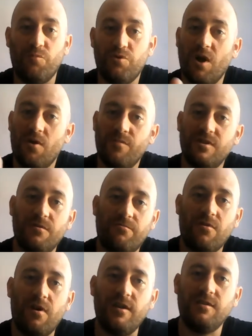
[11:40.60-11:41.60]
don't be
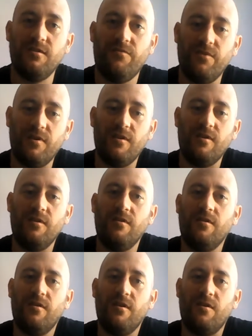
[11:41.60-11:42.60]
surprised if
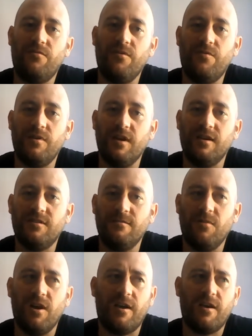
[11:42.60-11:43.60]
he, you know, if he does
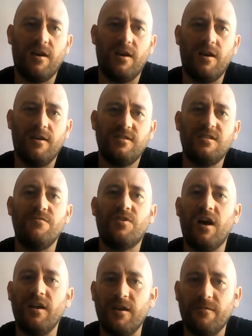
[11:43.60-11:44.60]
him like Steve
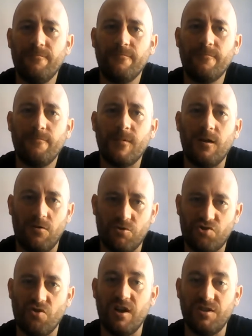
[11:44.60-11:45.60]
Cunningham, or
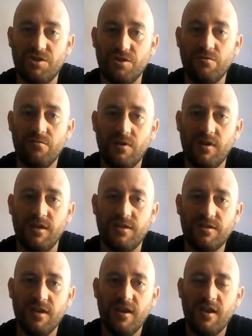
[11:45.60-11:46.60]
tries to at
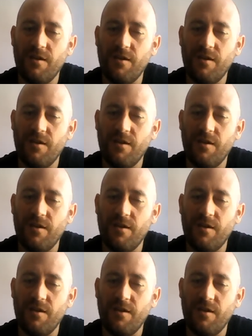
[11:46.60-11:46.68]
least.